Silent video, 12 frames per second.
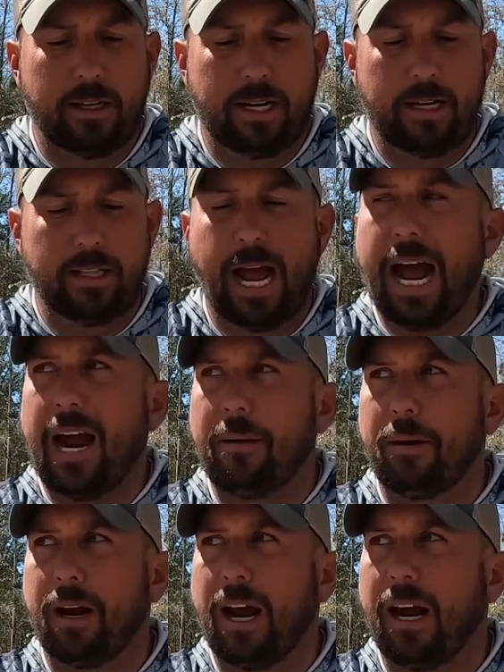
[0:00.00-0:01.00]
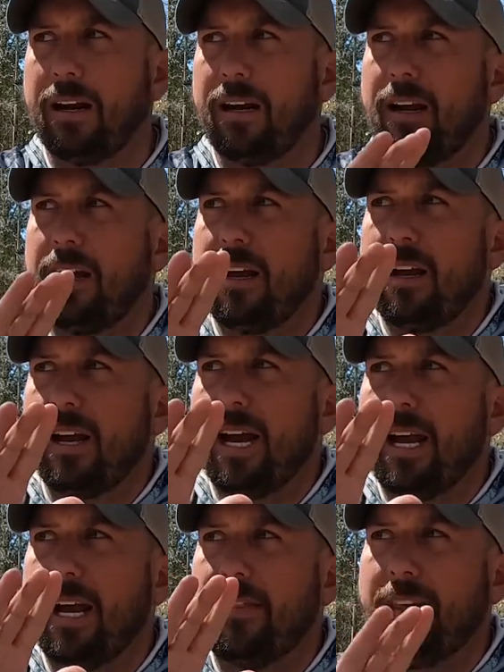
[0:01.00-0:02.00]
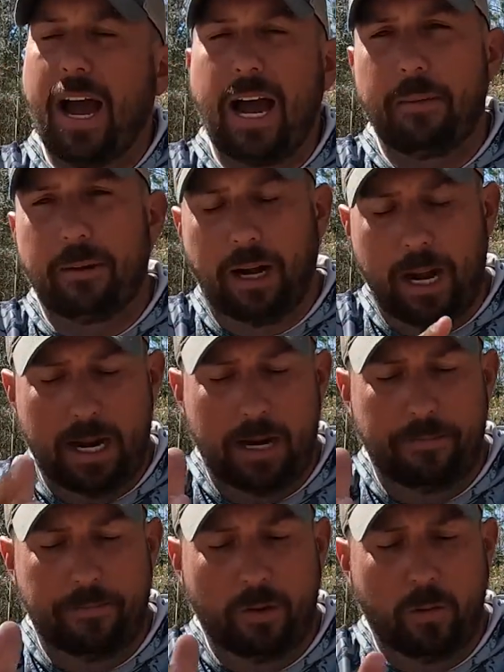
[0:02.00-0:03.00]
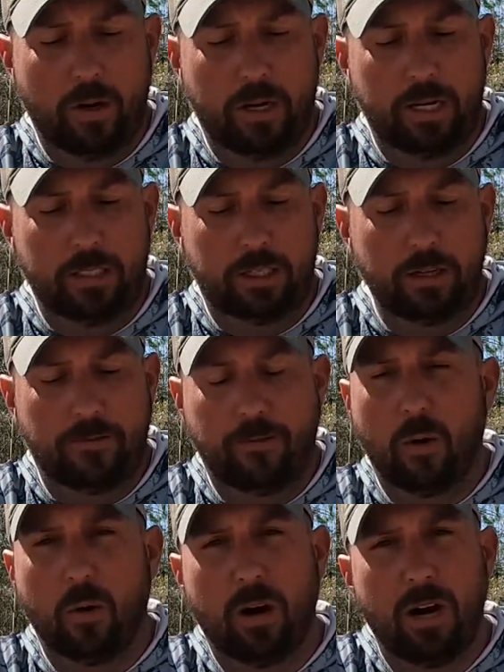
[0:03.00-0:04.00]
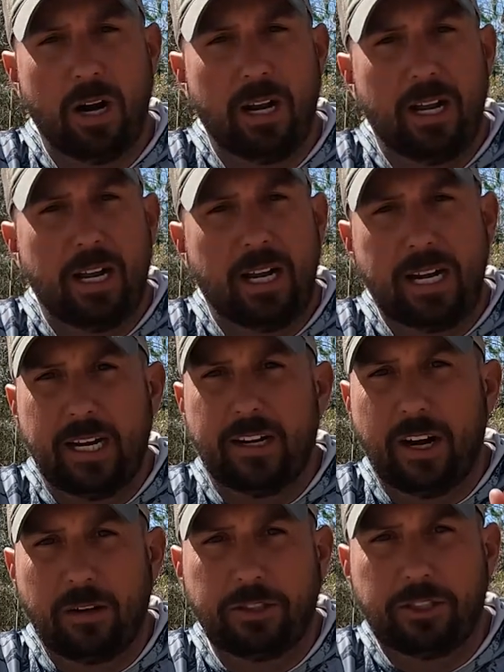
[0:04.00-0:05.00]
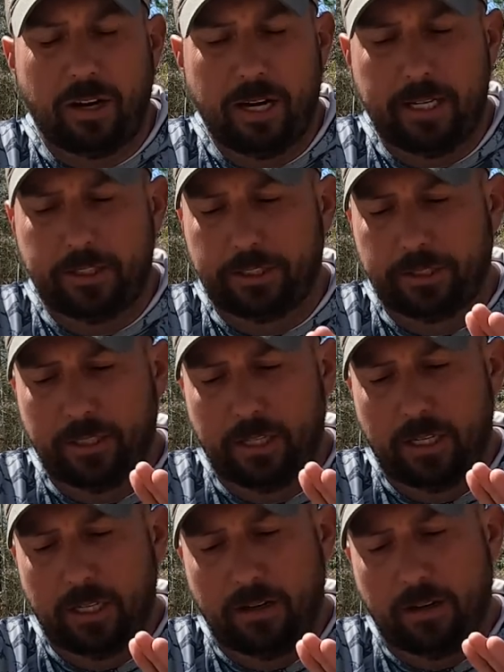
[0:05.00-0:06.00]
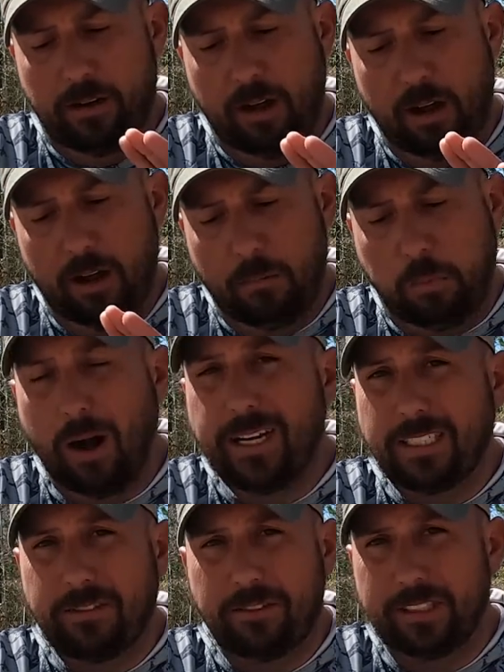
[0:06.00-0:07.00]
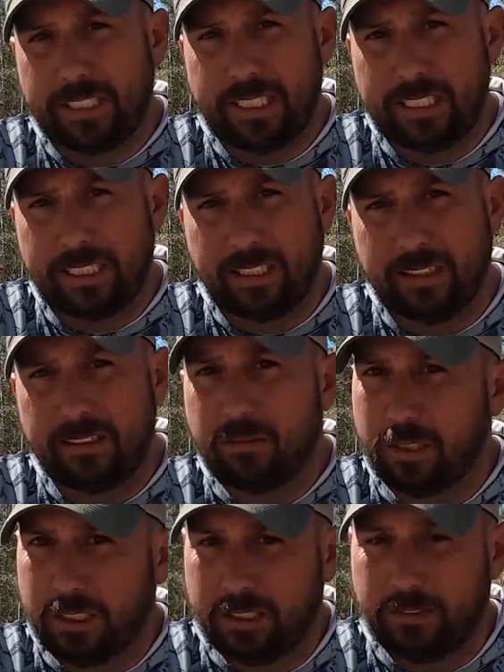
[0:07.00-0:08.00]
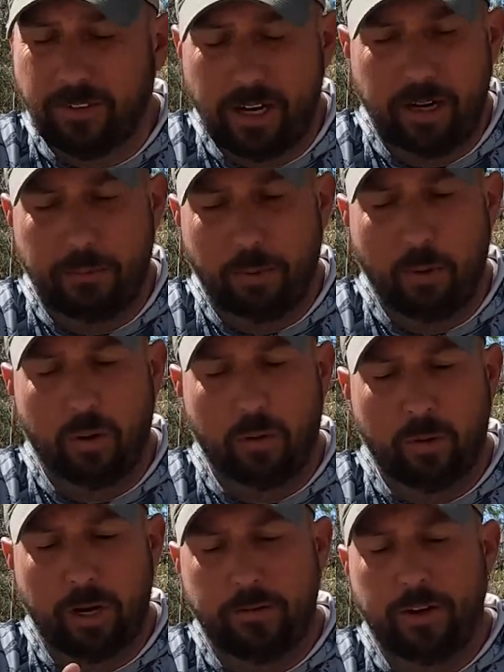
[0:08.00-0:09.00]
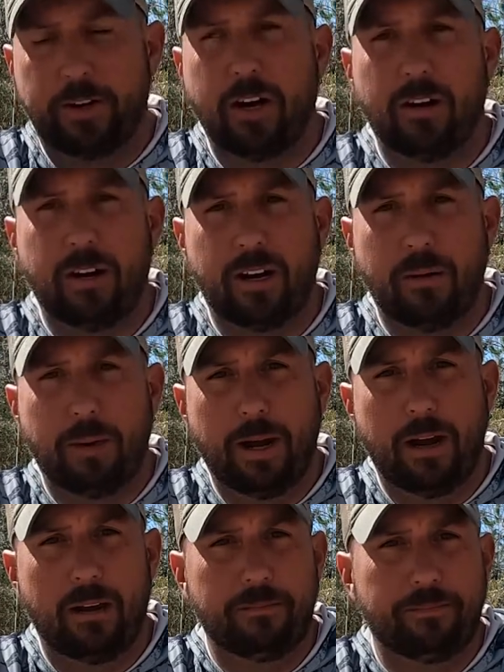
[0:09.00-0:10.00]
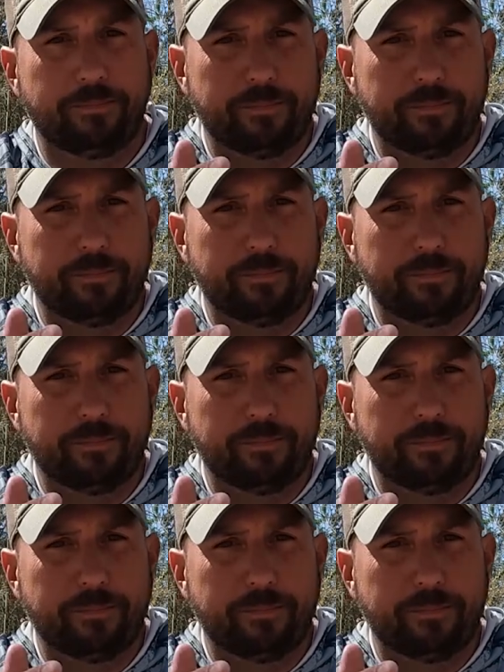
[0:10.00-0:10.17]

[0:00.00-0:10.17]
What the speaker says: again the hybrid line. And the hybrid line, what it's good for, again, no stretch, abrasive resistant, which is very important whenever you're talking about